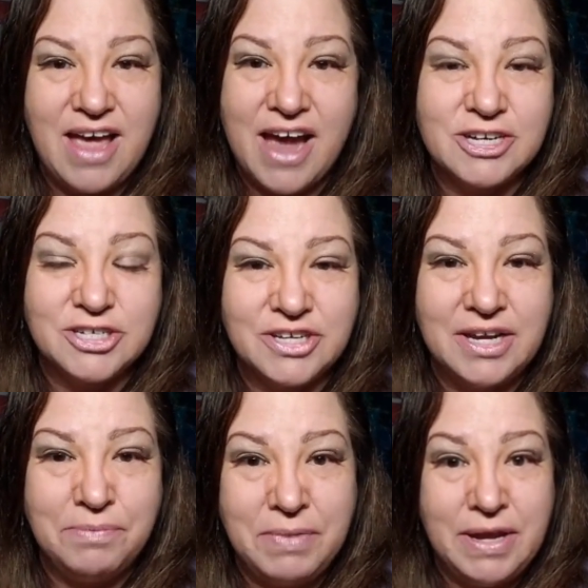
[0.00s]

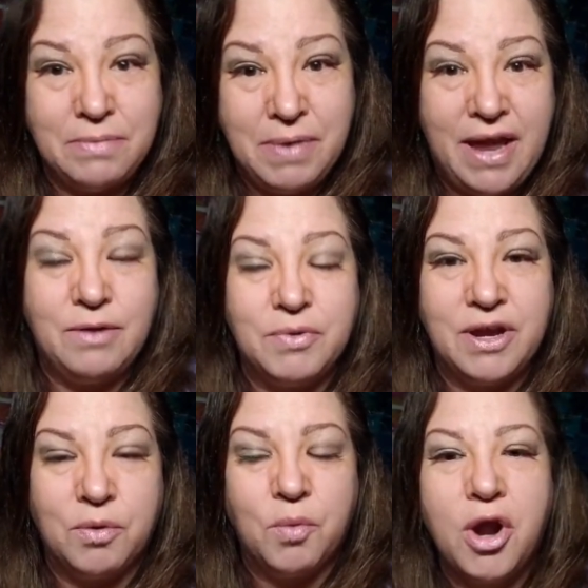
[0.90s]
actually being paid
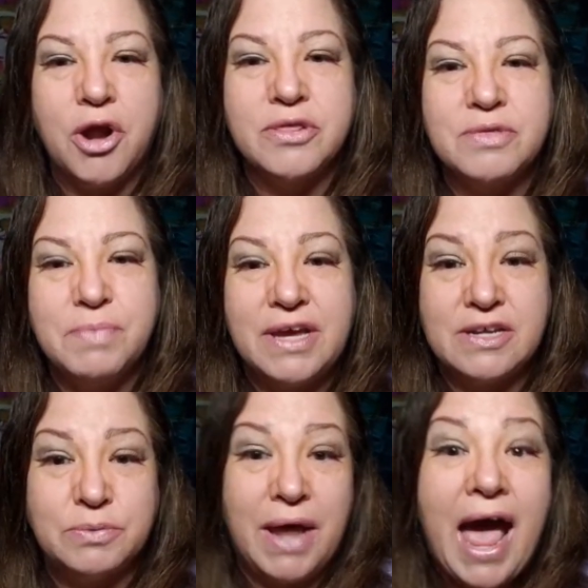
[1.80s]
what you're worth,
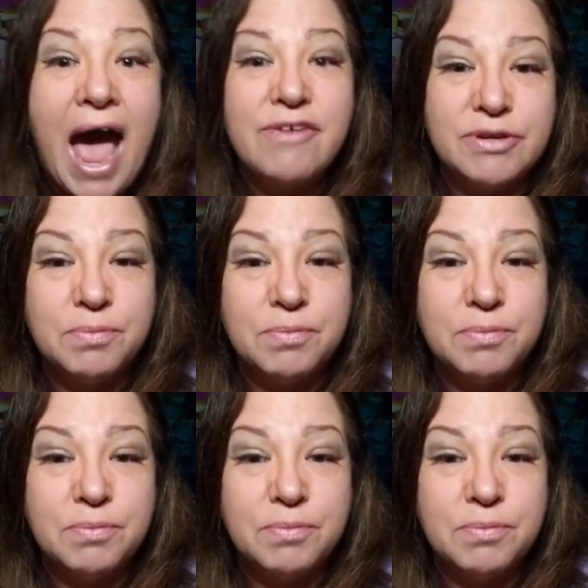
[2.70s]
because we have